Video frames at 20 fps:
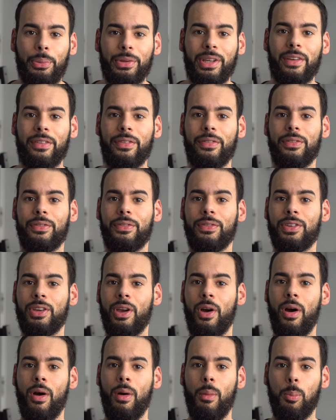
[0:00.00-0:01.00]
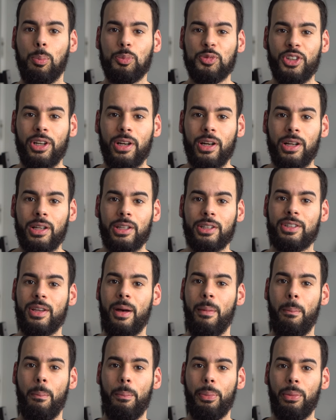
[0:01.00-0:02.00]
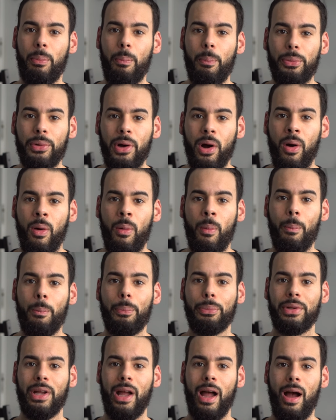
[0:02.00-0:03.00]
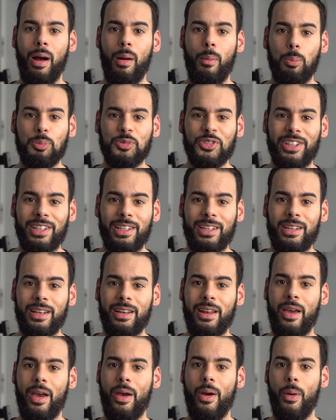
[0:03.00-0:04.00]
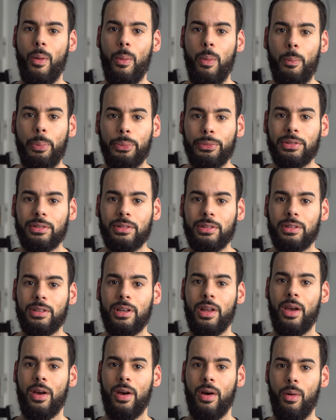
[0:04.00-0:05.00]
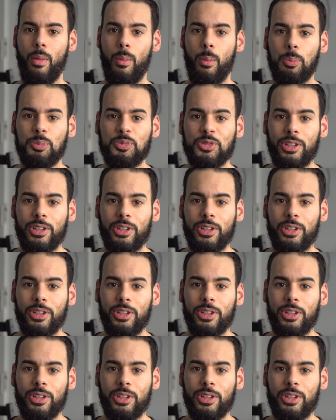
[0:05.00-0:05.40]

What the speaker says: If your mother pump, we know, no.